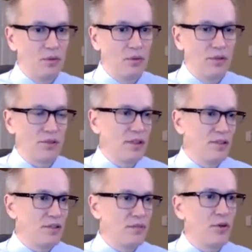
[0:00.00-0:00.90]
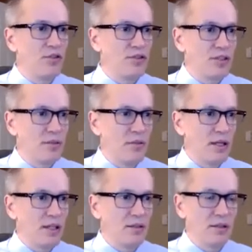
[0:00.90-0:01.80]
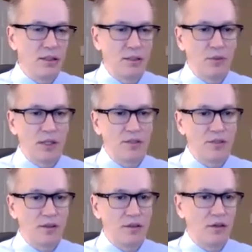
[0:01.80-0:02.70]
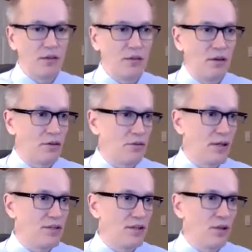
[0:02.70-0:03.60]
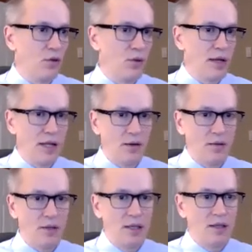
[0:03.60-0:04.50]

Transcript: Listen, this is emergency money. Rates are crazy low right now.